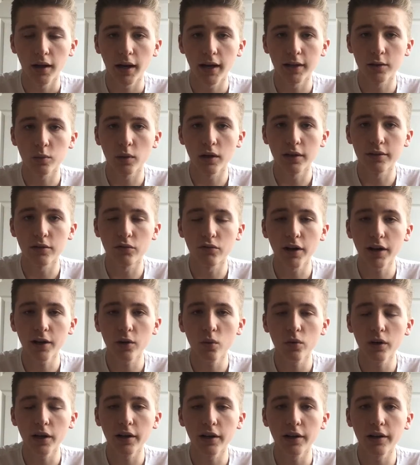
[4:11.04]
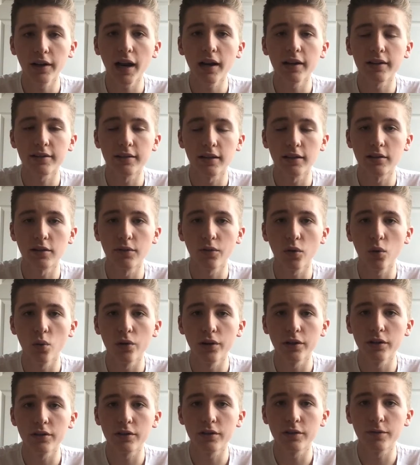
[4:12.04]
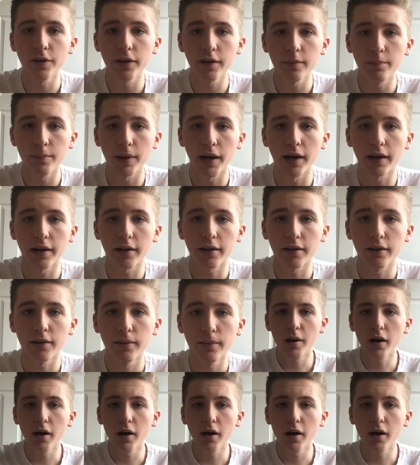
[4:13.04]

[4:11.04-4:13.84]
as well as a record and analysis of audience feedback.